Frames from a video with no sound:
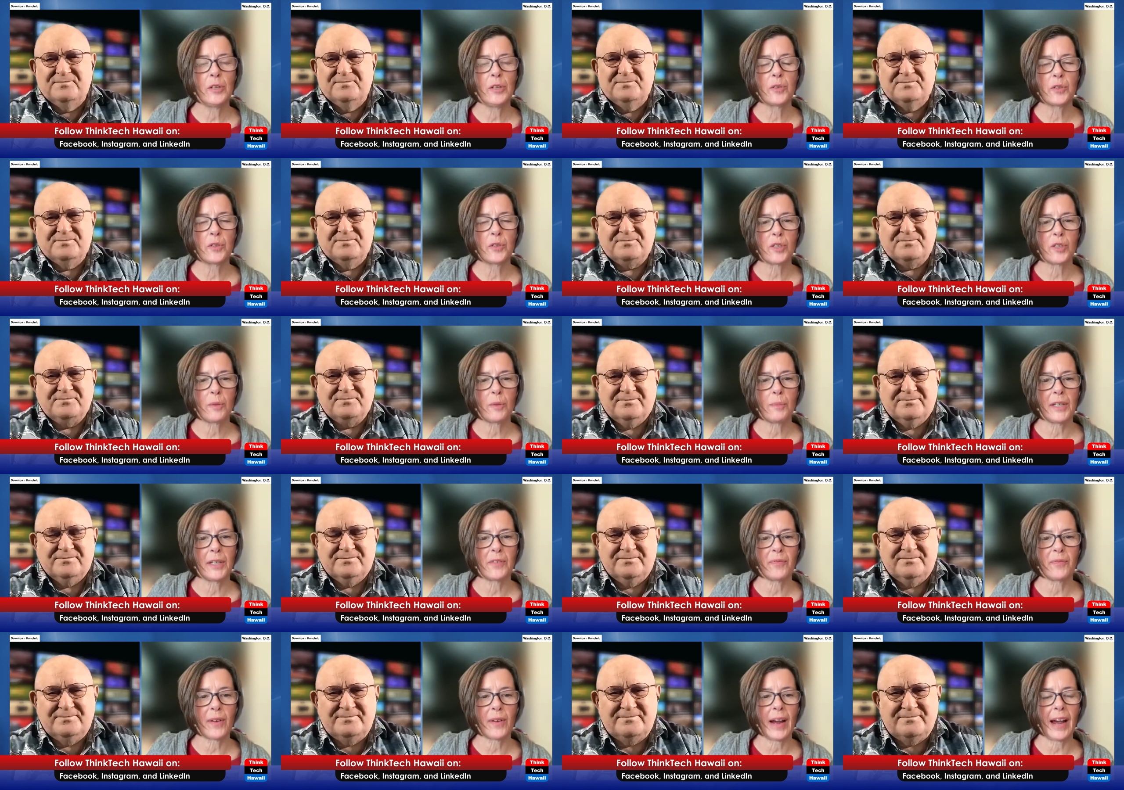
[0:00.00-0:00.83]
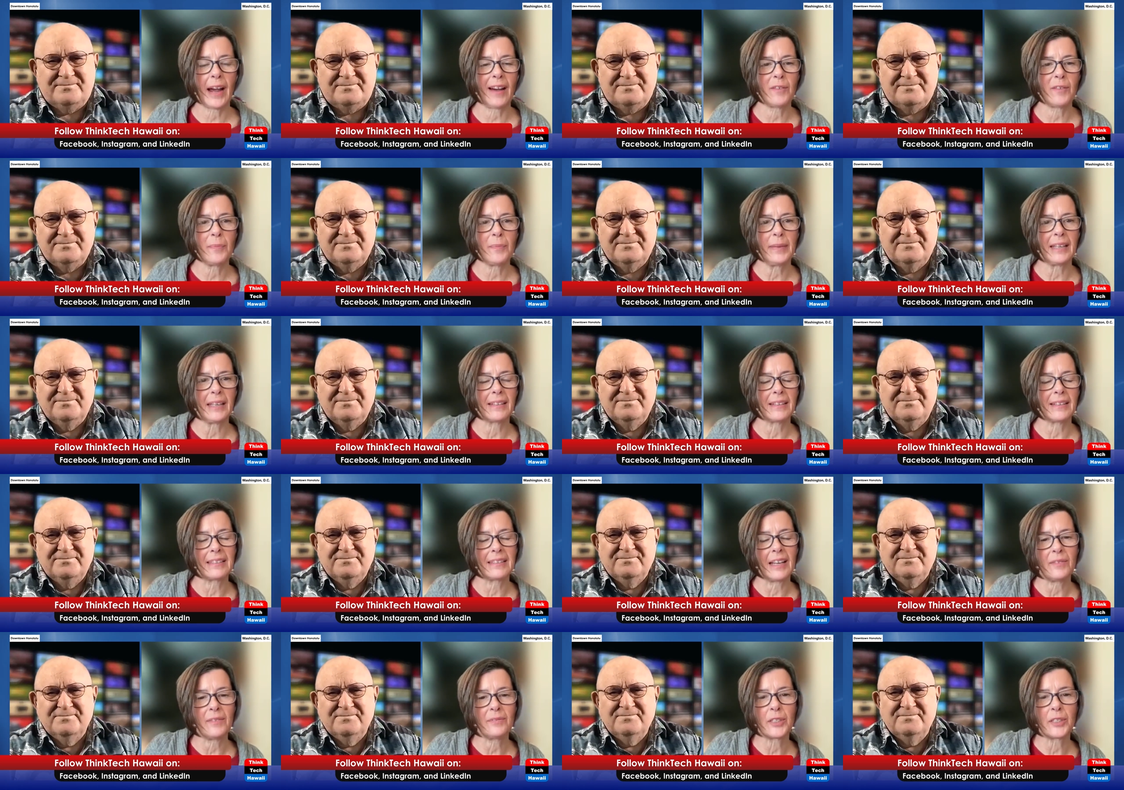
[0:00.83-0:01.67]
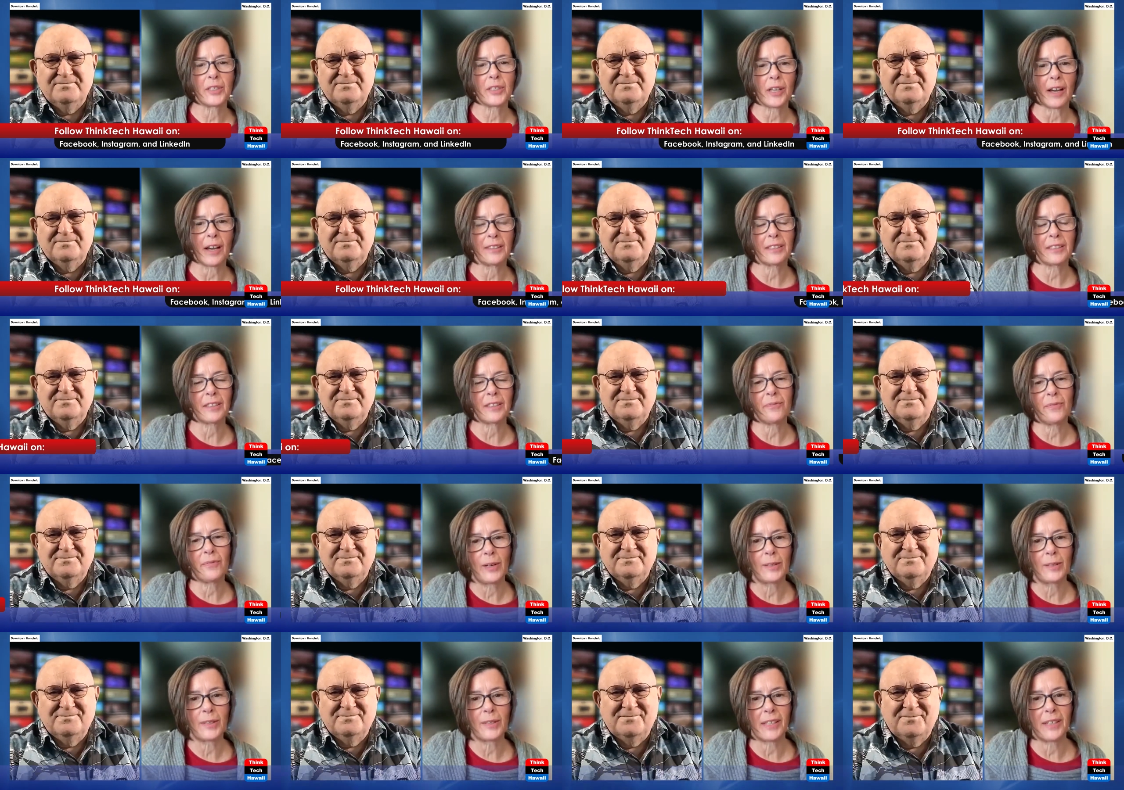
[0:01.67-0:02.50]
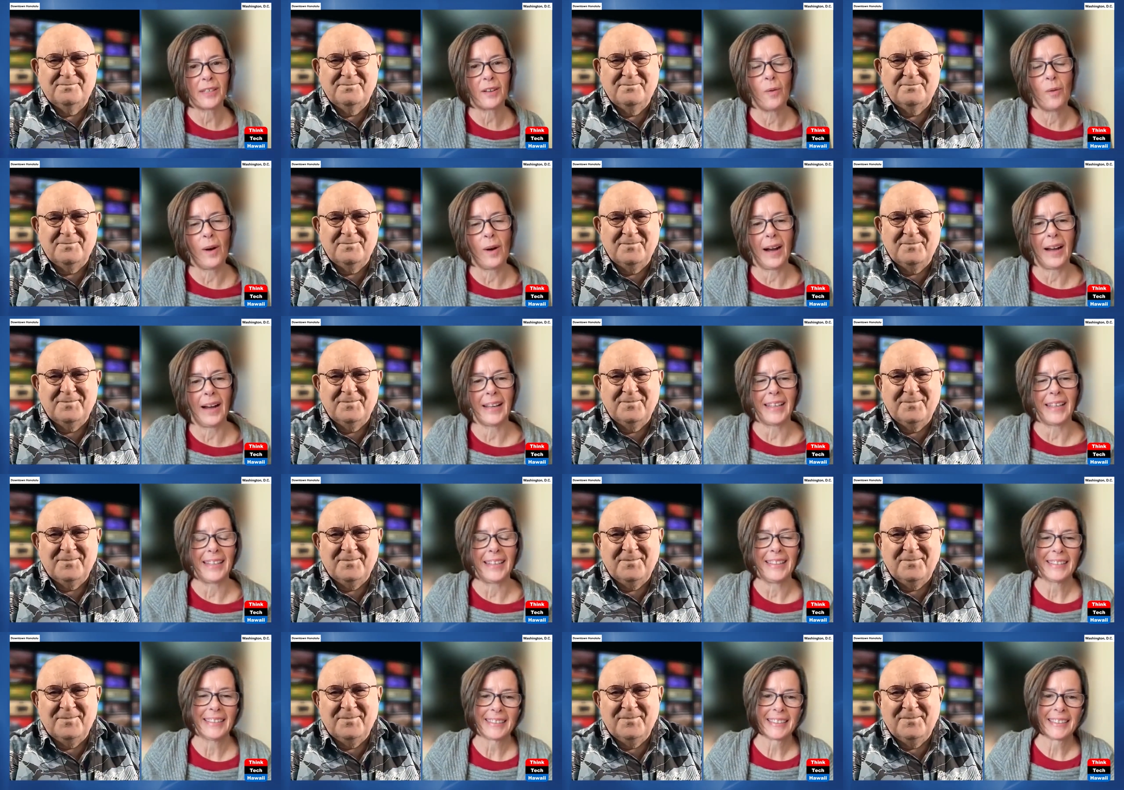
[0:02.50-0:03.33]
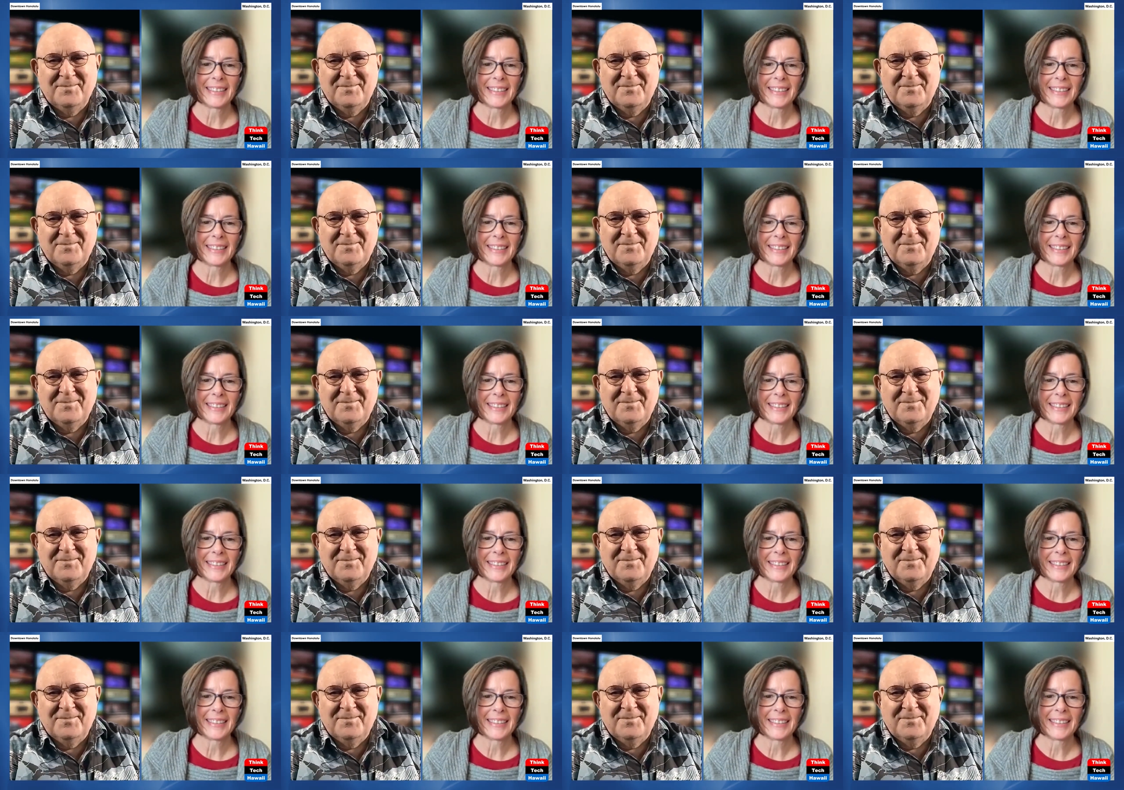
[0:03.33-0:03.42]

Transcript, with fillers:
Speaker 1: you so much for having me. I love to talk to folks in Hawaii.